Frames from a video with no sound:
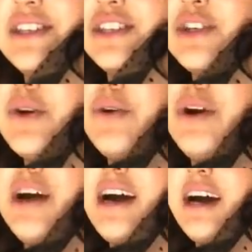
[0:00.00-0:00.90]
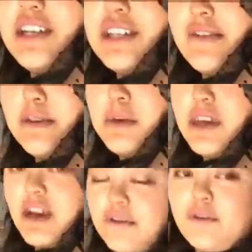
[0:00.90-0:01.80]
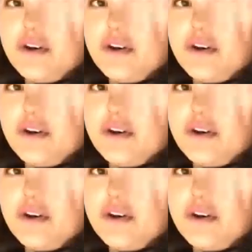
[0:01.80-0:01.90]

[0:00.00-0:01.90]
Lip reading: So I just have to be careful.